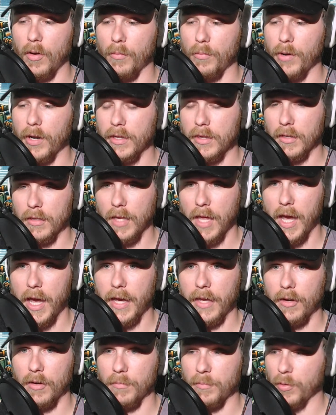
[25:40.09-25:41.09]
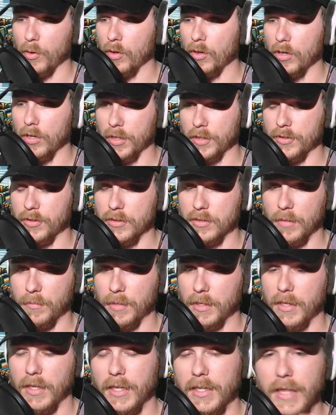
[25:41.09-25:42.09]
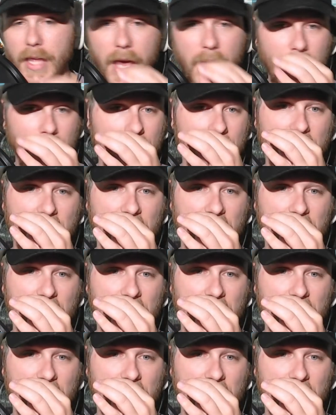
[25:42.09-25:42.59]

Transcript: break the line or pull hooks or something like that.